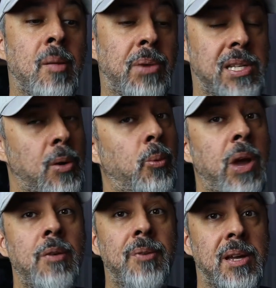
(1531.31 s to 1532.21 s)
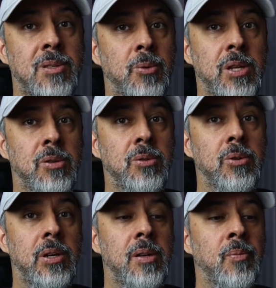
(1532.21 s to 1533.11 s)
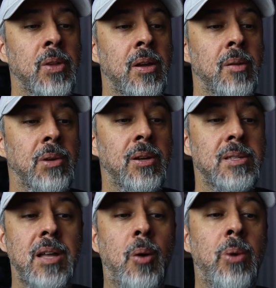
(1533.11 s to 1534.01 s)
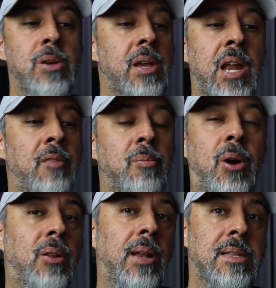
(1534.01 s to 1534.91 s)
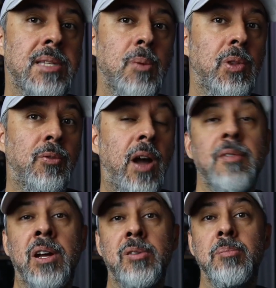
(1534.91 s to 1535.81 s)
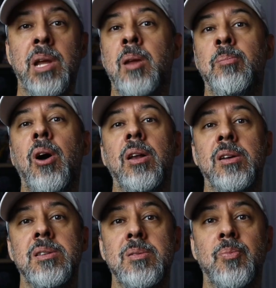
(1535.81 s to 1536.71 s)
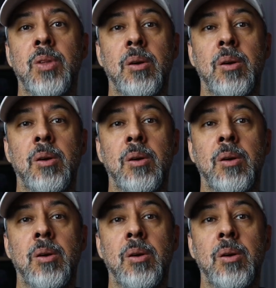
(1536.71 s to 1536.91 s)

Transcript: but it's a way faster way to do it because that way you can have a model, let's say with 500 million polygons,